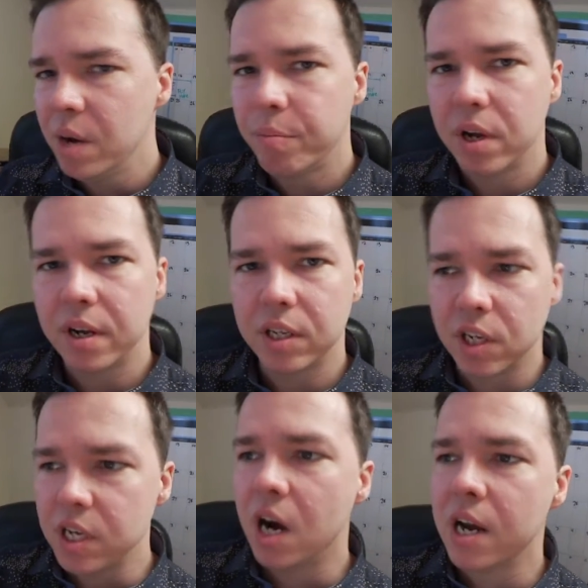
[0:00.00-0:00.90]
but it's
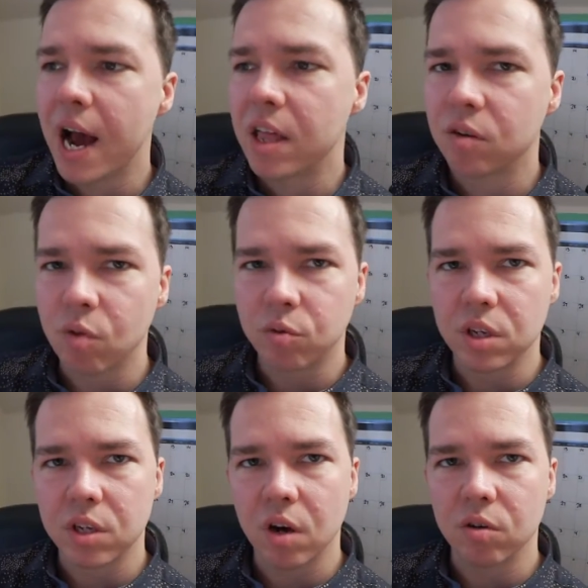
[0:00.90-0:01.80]
a young guy that wrote
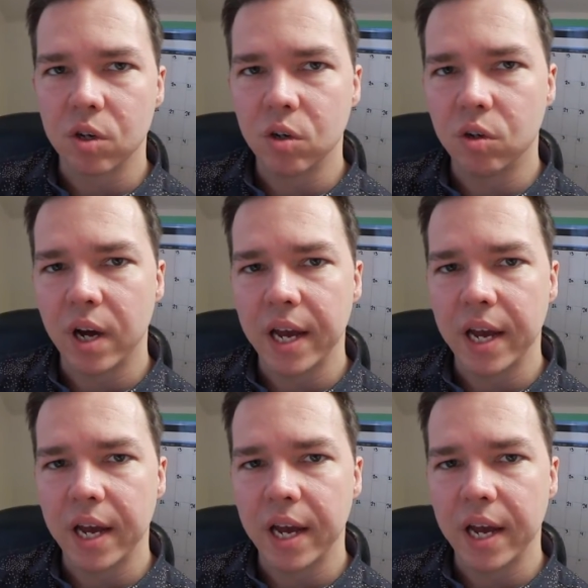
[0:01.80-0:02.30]
this article,